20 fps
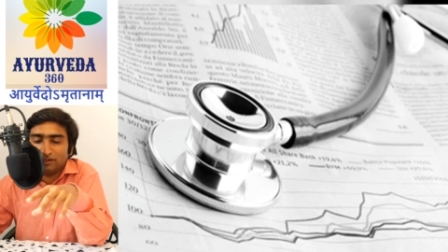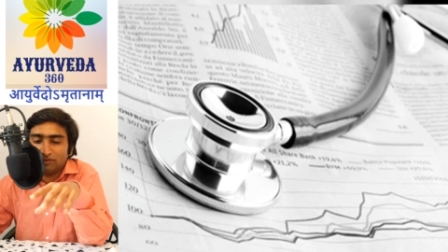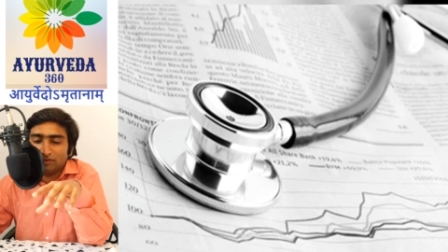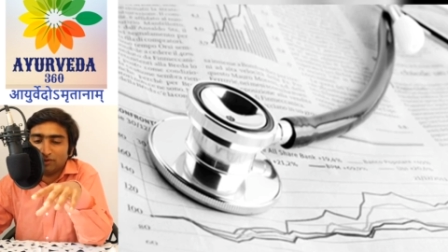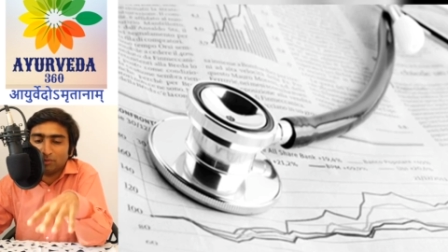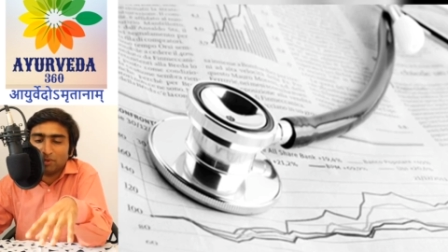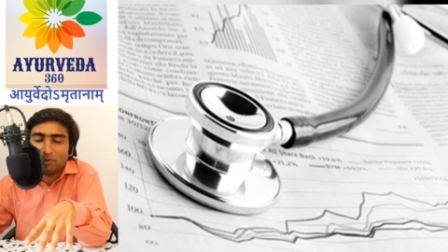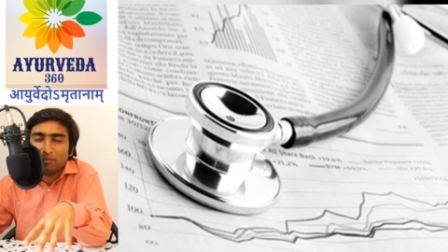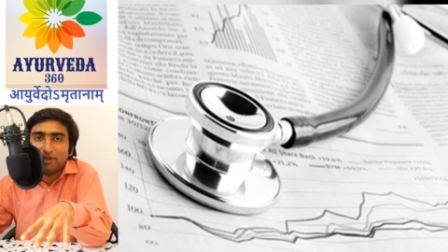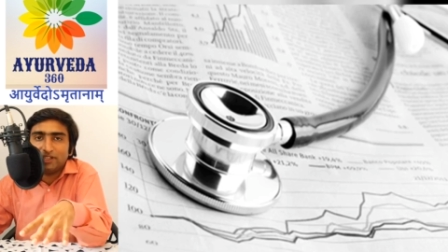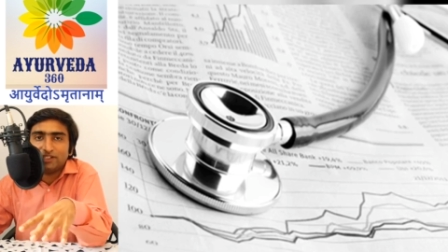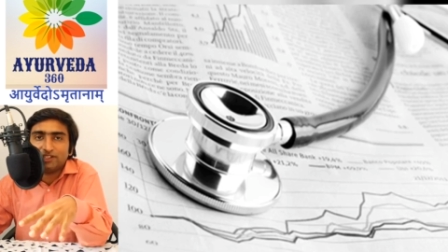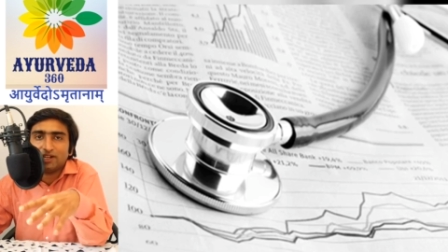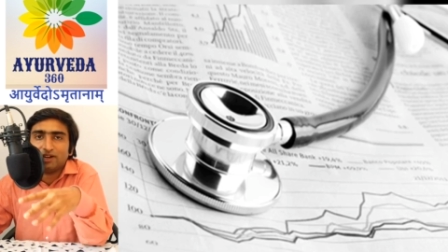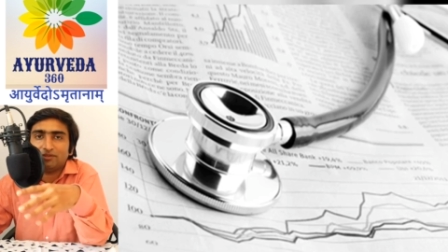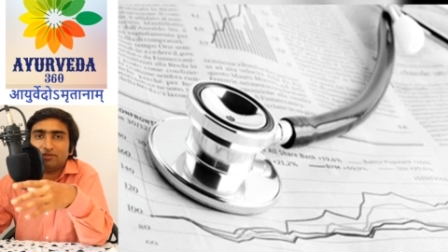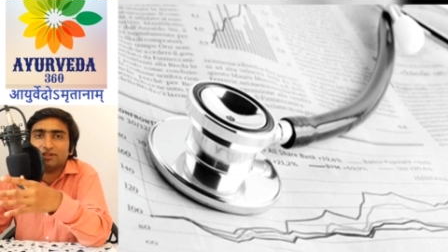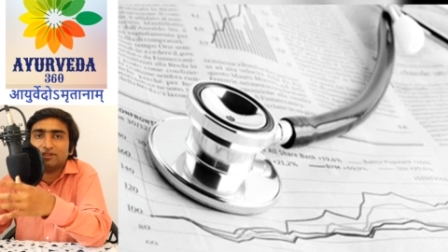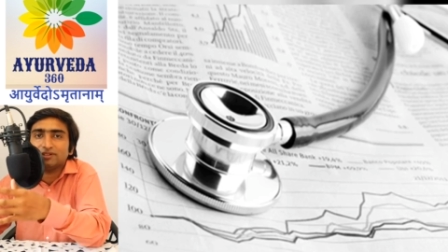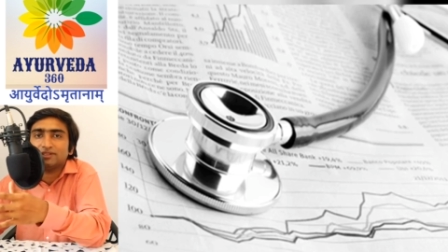if you publish
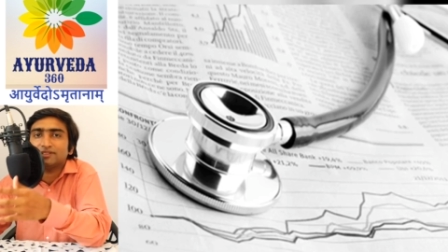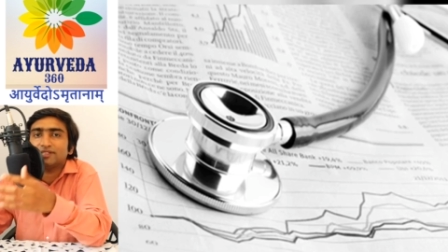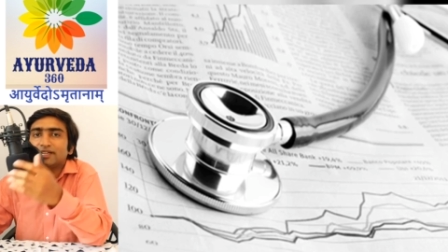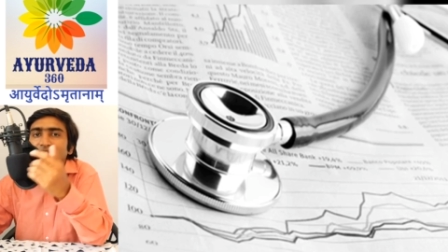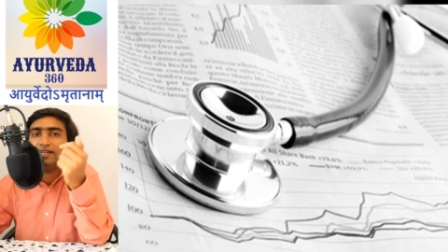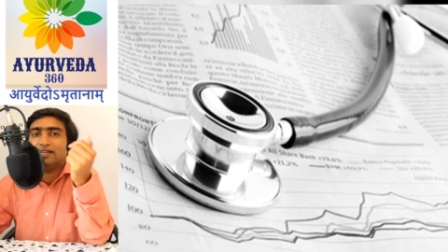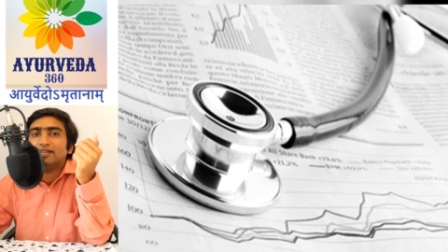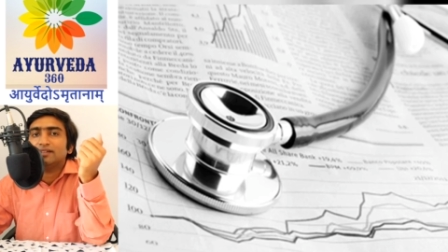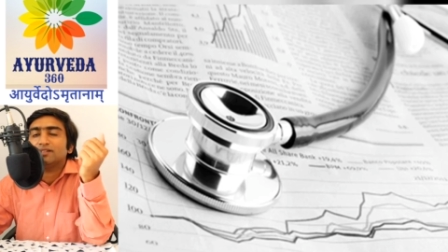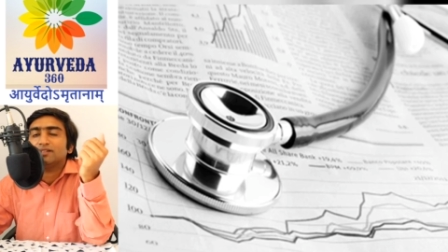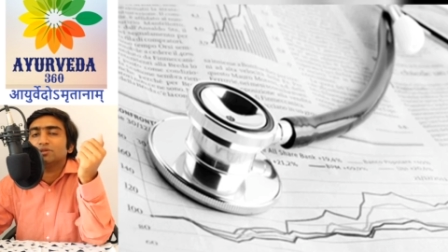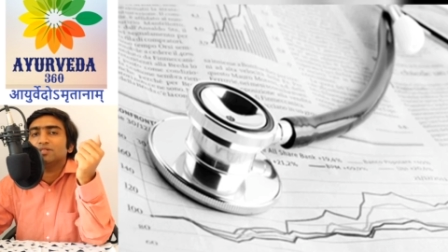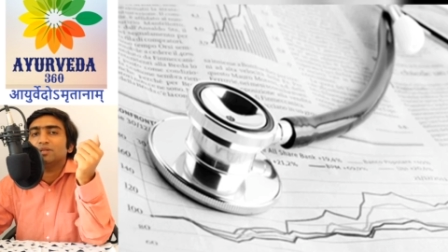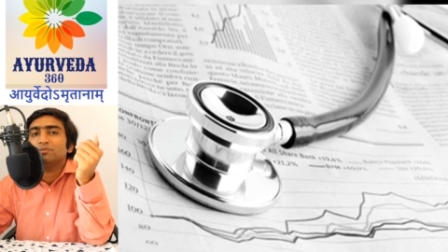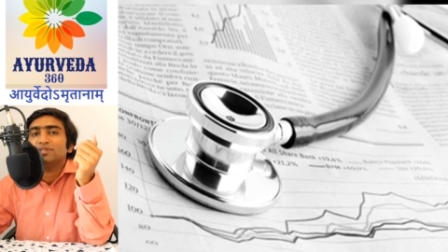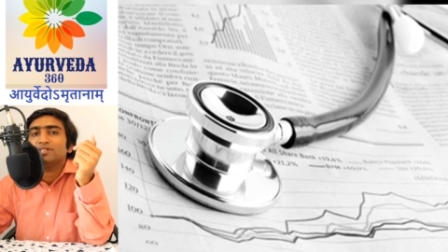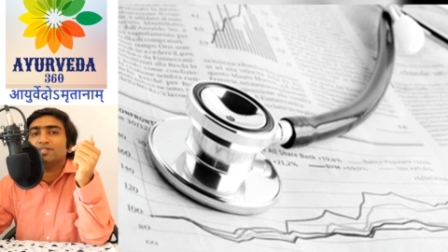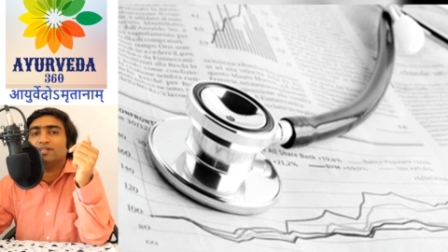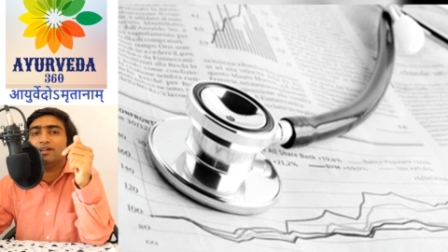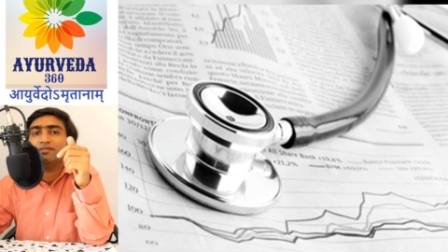after studying in
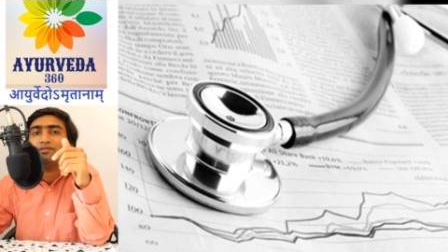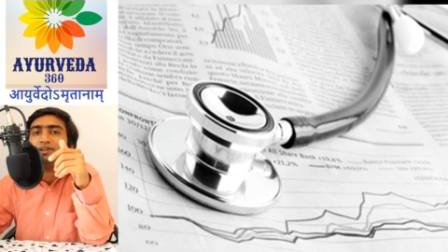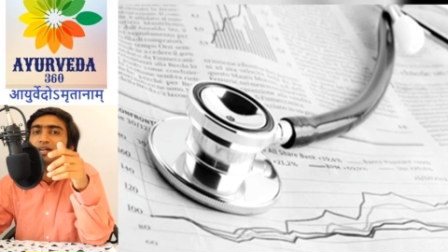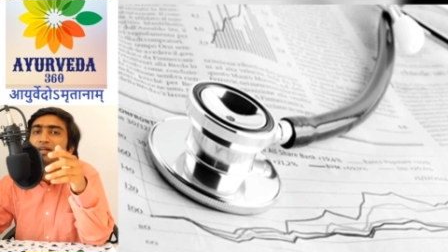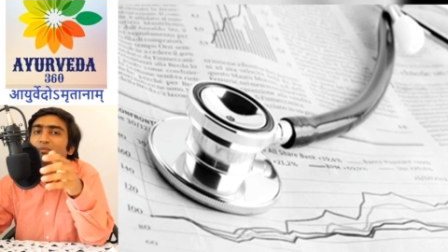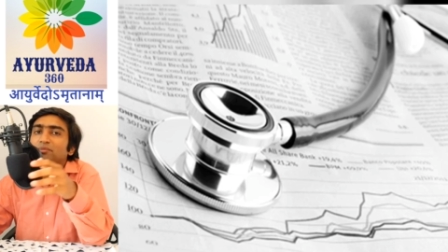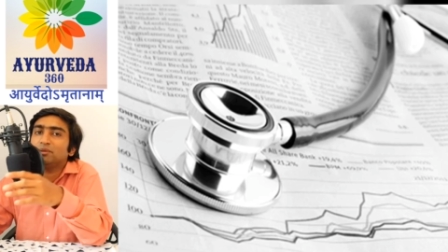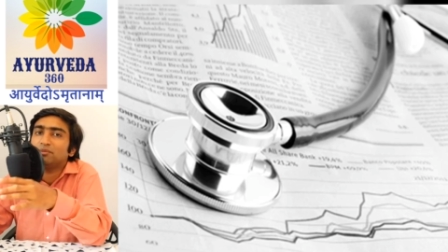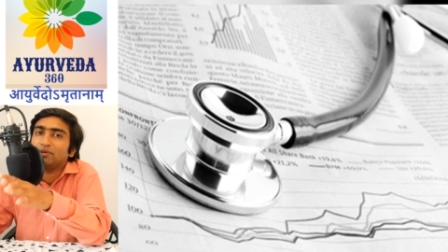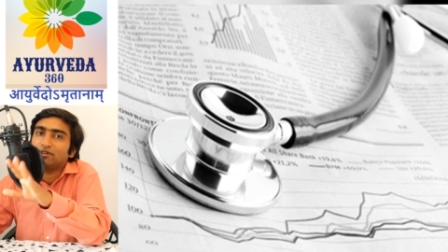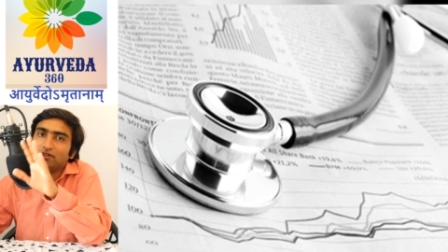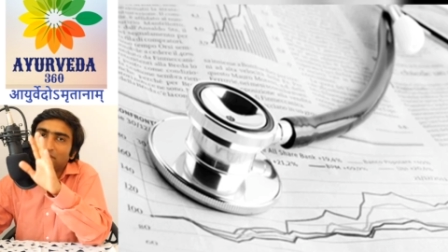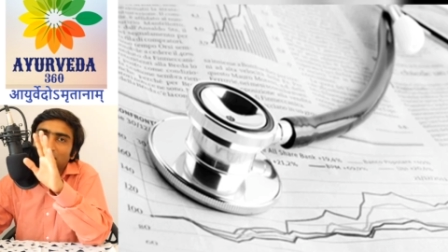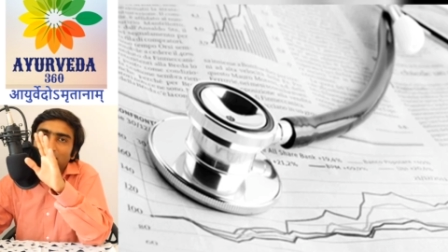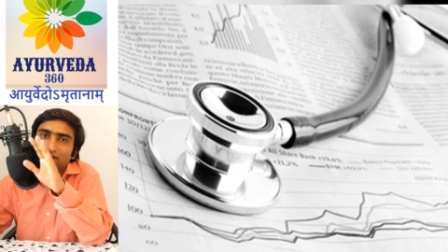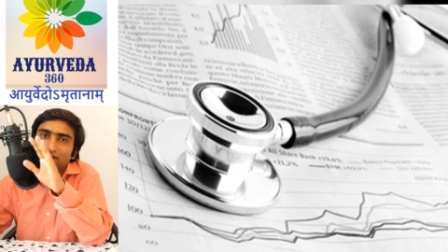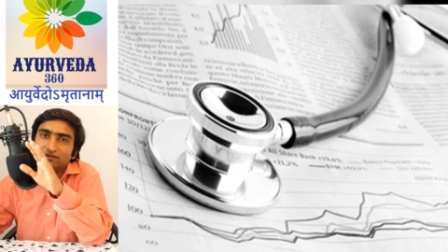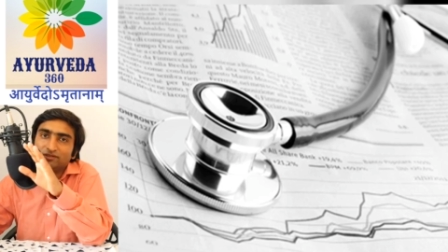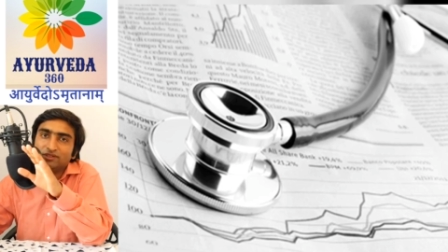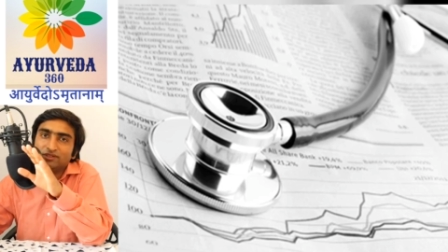1000 patients, definitely people will
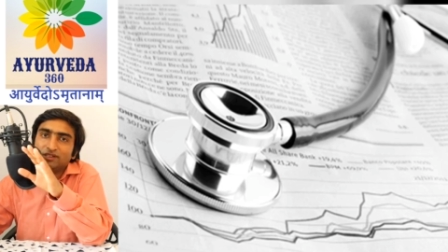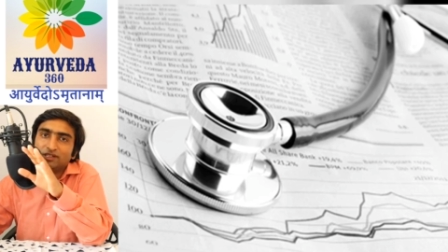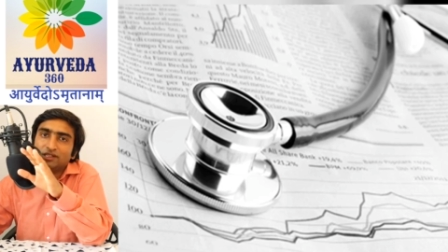believe.